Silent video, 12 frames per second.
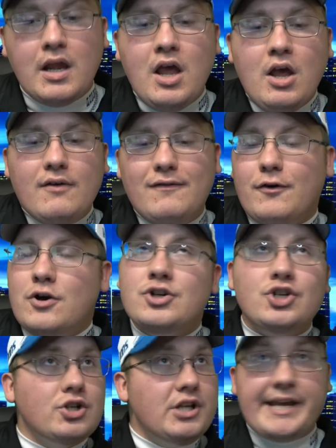
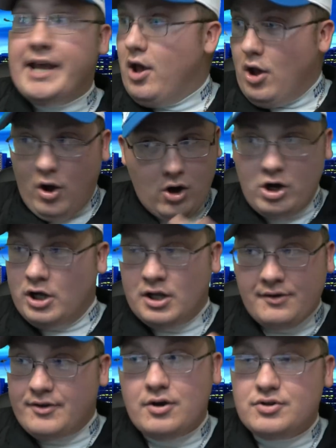virtually all
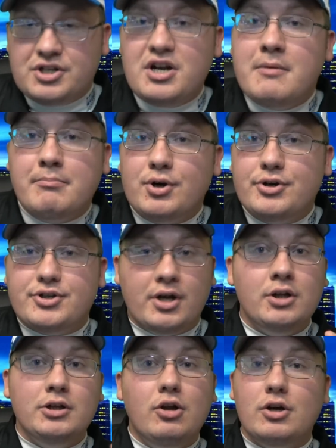of those numbers
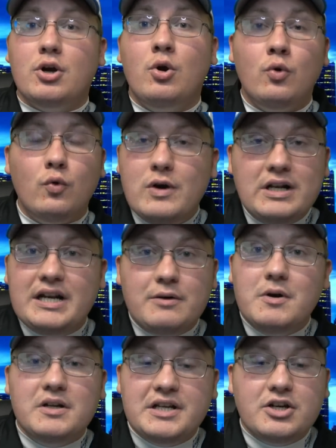look really,
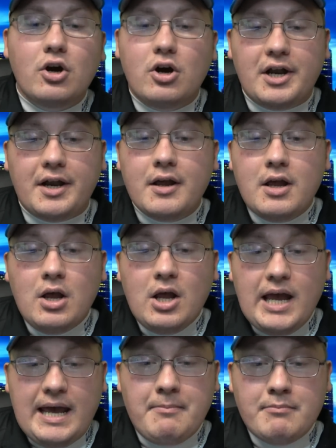really good.
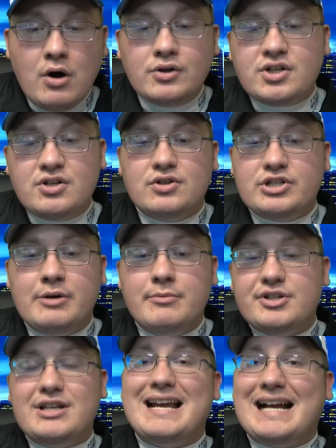And most of those
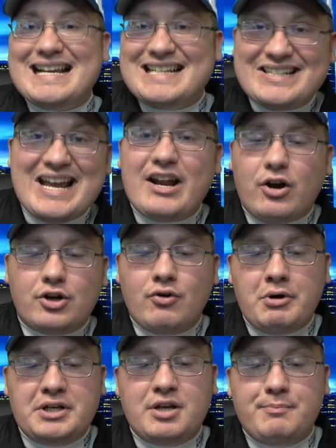numbers, like I said, are
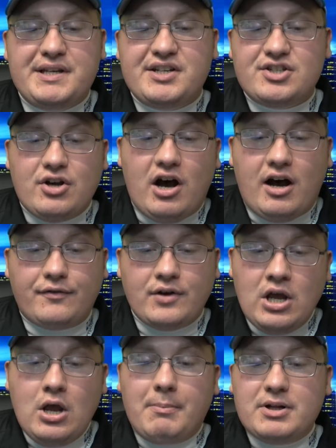going to be soft.
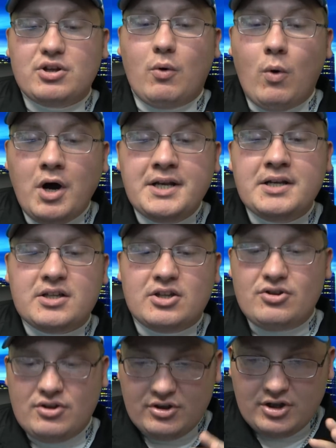But
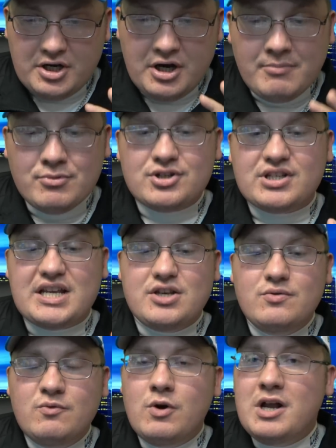the numbers that
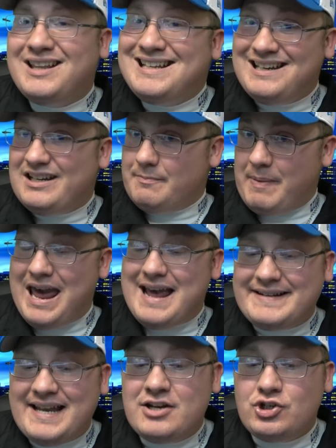you really need to pay
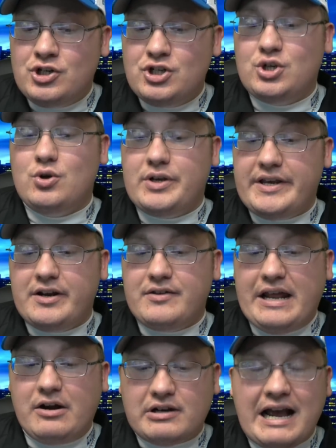attention to here
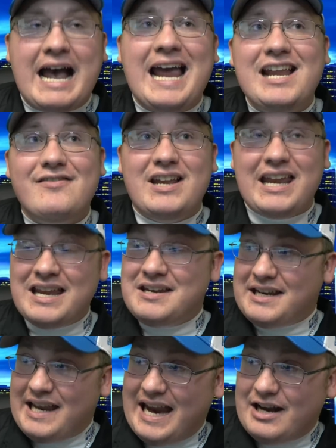that are kind of an
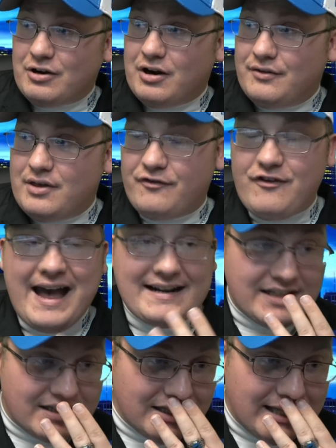indicator of the fact
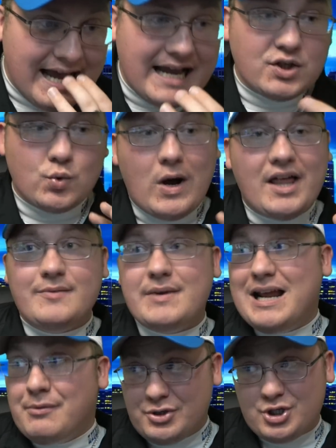that the Lions, while they've been
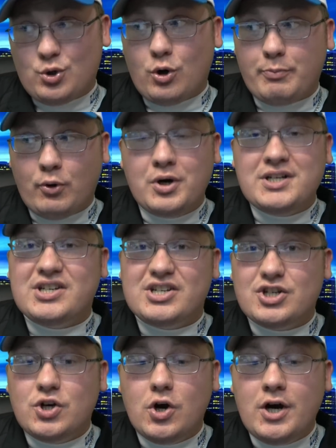able to score points, is
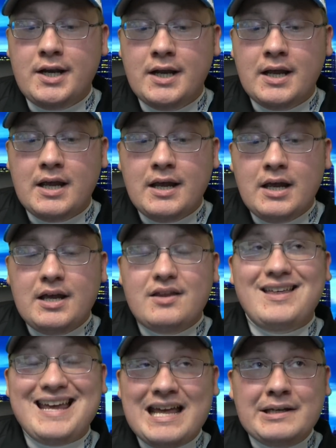good,
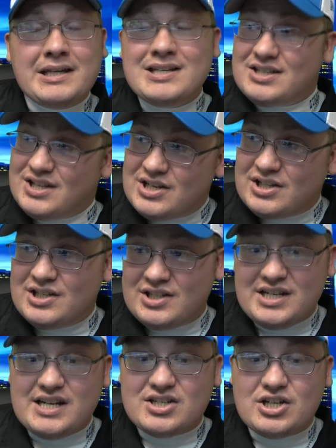the
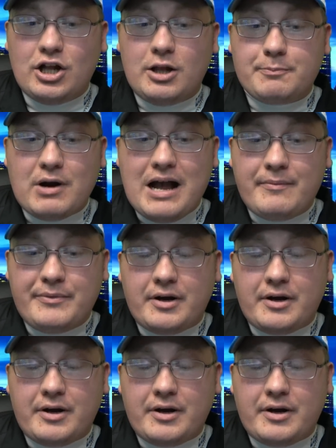inconsistency is still a problem there.